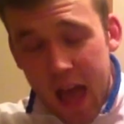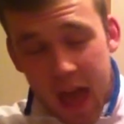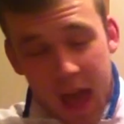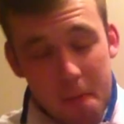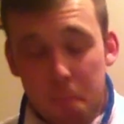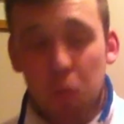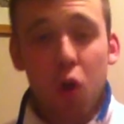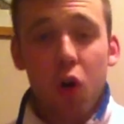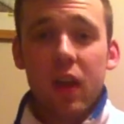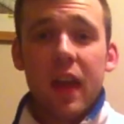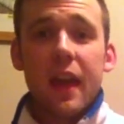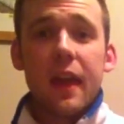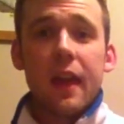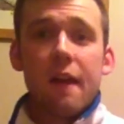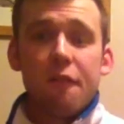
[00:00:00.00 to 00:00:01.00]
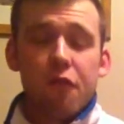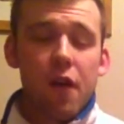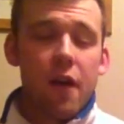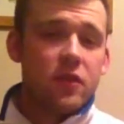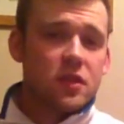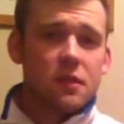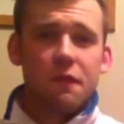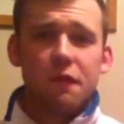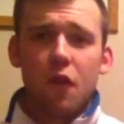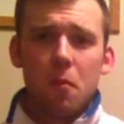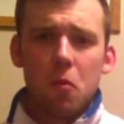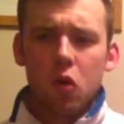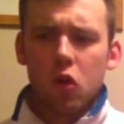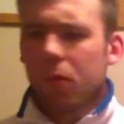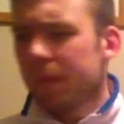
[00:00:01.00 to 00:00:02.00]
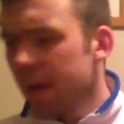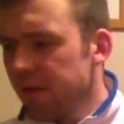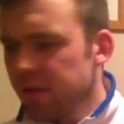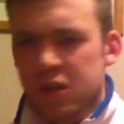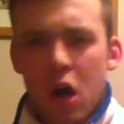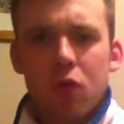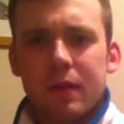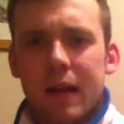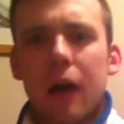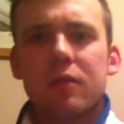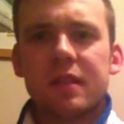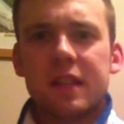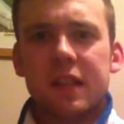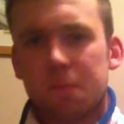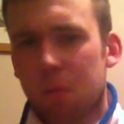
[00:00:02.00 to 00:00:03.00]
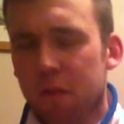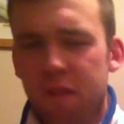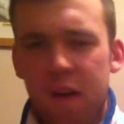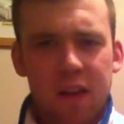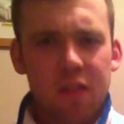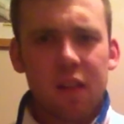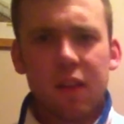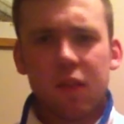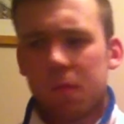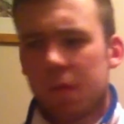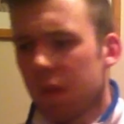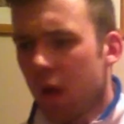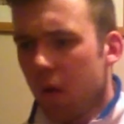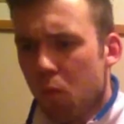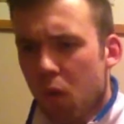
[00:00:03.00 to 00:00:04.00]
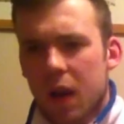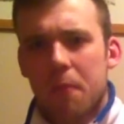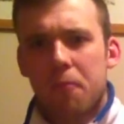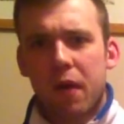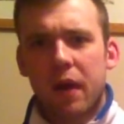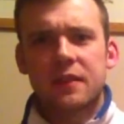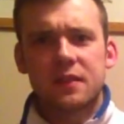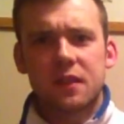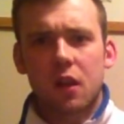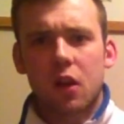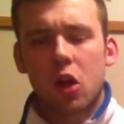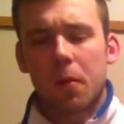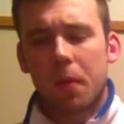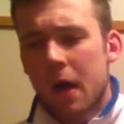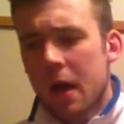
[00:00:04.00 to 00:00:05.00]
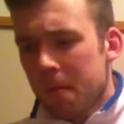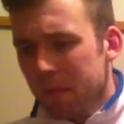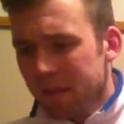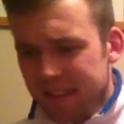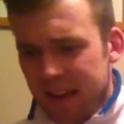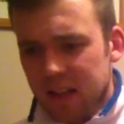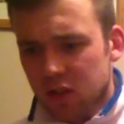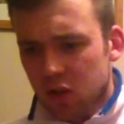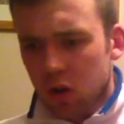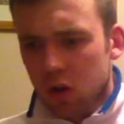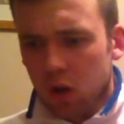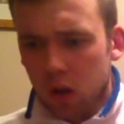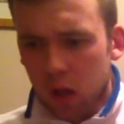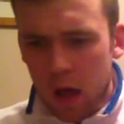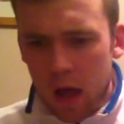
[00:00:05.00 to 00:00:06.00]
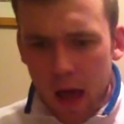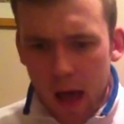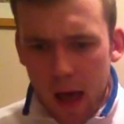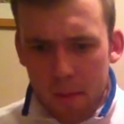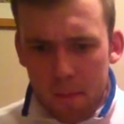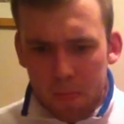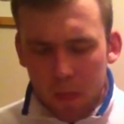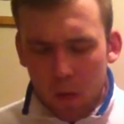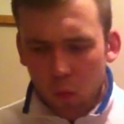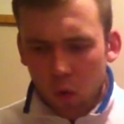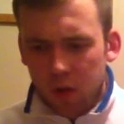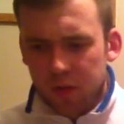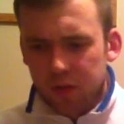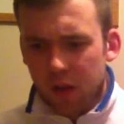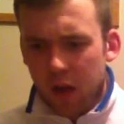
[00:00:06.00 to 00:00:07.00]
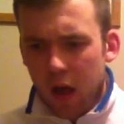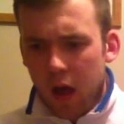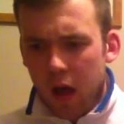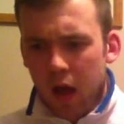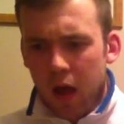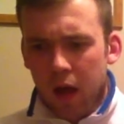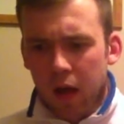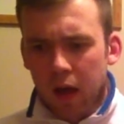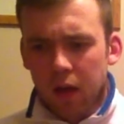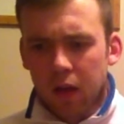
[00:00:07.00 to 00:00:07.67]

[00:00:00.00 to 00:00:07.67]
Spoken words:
employee for Everton Football Club. There is no doubt in his professionalism and what he brings to the club. My dad's uncle was a